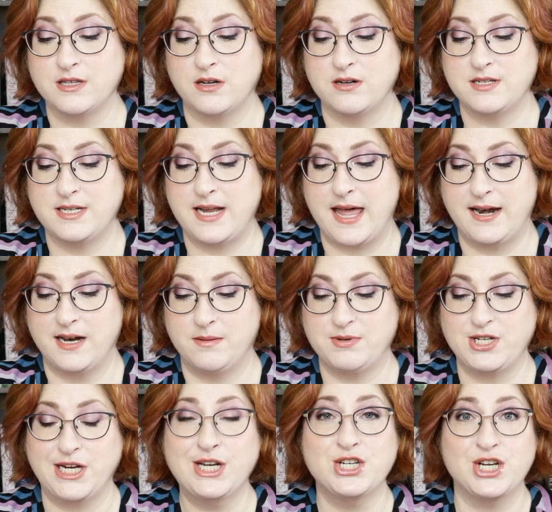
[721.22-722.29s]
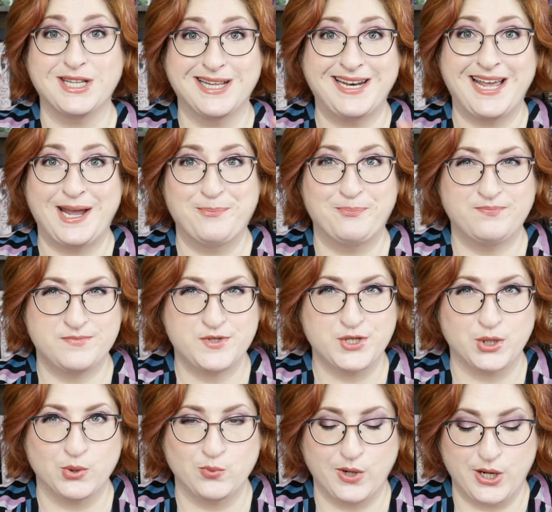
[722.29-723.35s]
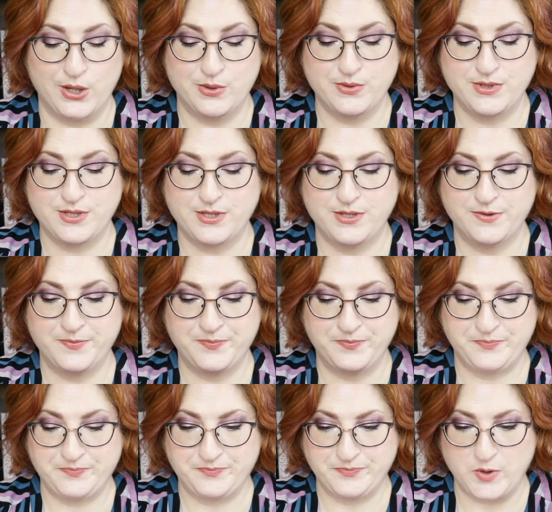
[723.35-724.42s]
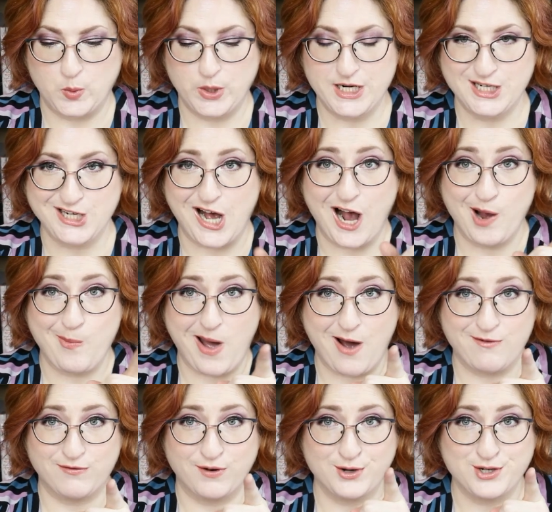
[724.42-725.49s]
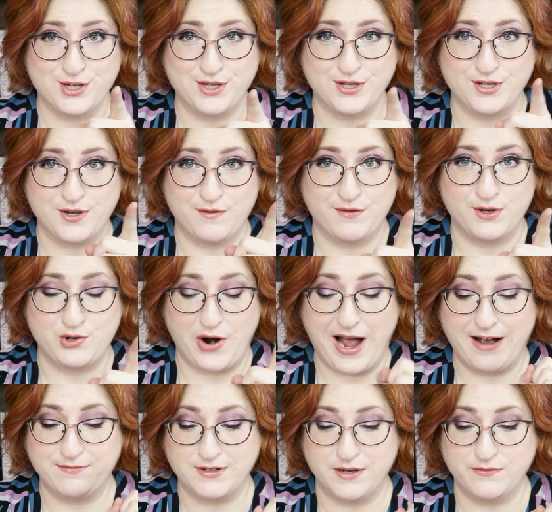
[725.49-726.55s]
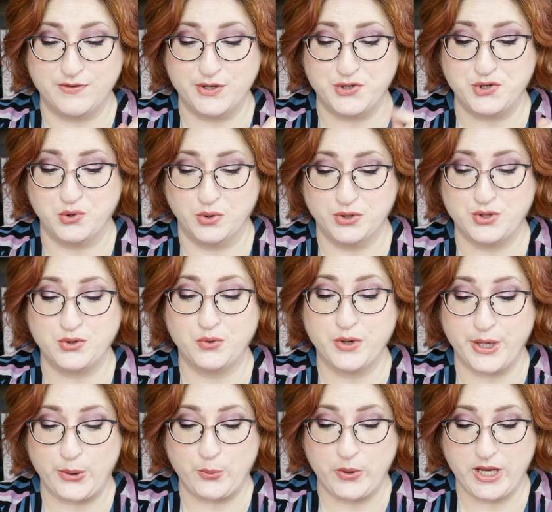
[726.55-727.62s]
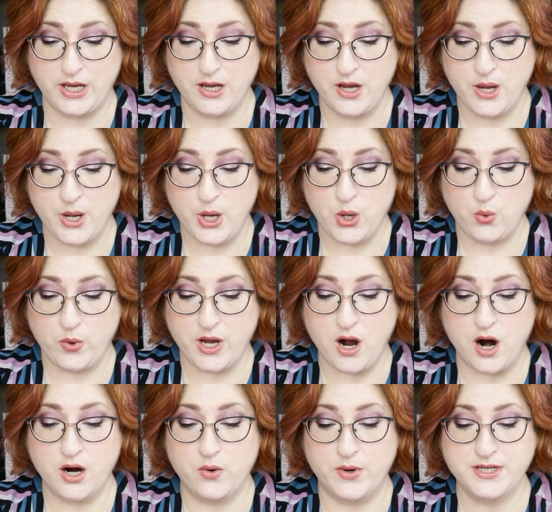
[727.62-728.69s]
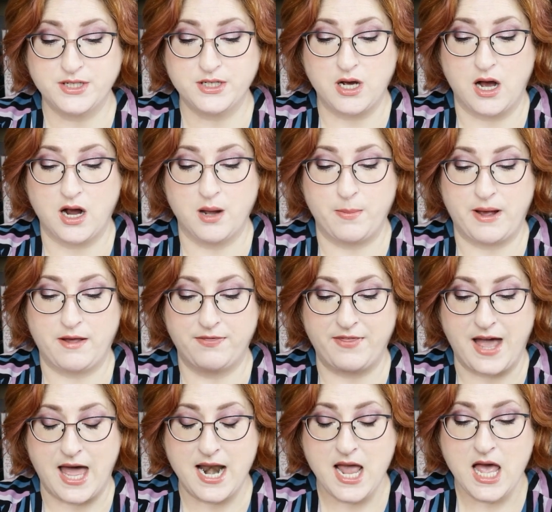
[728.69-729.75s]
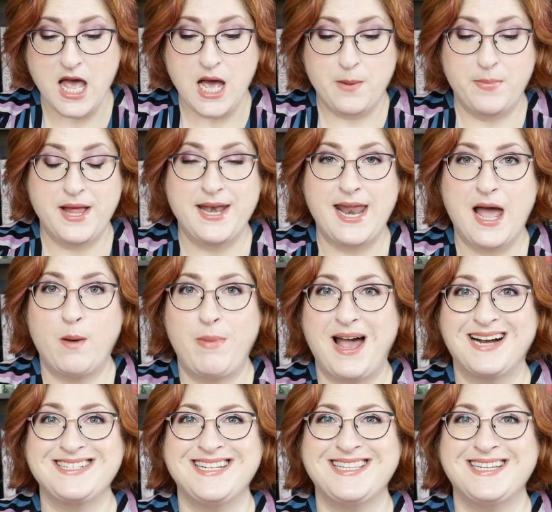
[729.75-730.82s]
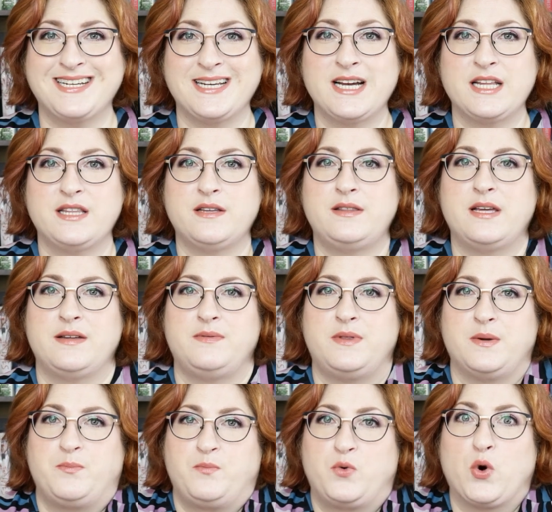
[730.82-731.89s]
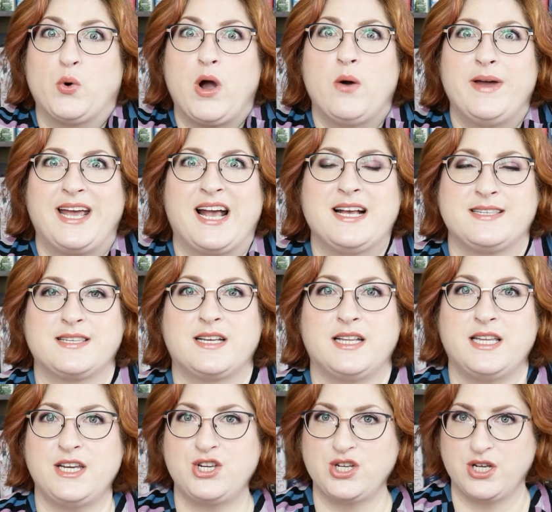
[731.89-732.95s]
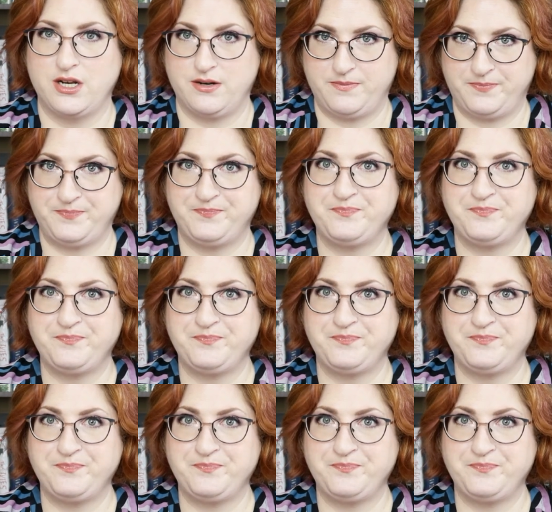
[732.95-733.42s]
Larson ended up changing the name to Rose. We're going to talk about versions of the draft of this short story. We we are going to talk about that. But now back to the the, the, the growing escalation